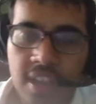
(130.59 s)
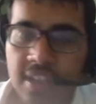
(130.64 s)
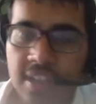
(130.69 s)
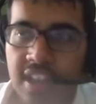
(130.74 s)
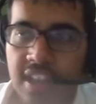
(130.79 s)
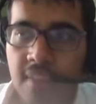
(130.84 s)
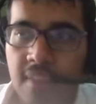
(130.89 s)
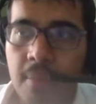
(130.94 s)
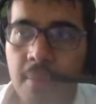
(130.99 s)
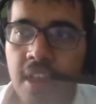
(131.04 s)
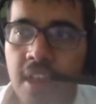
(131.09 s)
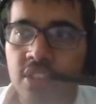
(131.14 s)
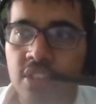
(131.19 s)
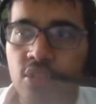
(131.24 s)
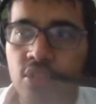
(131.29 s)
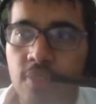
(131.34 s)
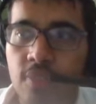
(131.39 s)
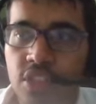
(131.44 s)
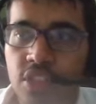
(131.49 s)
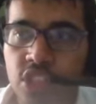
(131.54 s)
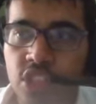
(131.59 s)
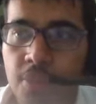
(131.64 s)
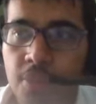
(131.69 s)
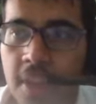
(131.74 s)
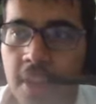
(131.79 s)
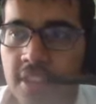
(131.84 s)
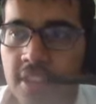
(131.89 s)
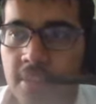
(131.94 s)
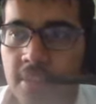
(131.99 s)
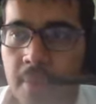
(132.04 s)
Give man too much
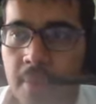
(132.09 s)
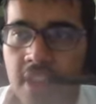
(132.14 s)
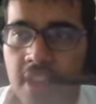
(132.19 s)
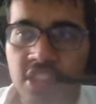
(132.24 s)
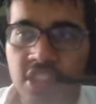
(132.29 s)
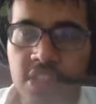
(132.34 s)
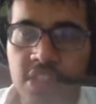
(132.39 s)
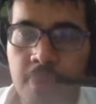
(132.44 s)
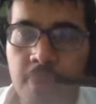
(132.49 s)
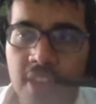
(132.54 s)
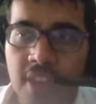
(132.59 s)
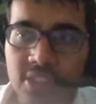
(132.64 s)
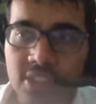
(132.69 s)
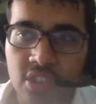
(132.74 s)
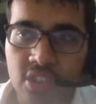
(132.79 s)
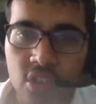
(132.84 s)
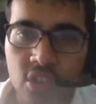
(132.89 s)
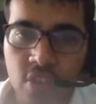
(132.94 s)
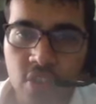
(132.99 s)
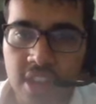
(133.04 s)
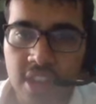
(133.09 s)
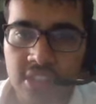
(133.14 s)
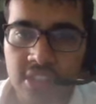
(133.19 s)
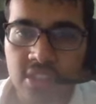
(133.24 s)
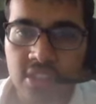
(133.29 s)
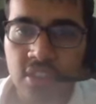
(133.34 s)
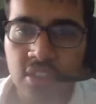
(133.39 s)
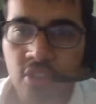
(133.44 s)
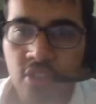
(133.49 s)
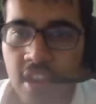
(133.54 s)
space. Man just passes it to Drax-
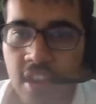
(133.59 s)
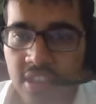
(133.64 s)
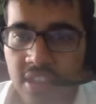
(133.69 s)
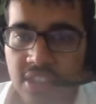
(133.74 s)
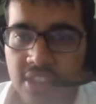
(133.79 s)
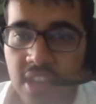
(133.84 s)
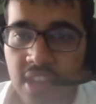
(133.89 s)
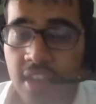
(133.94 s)
Dragus,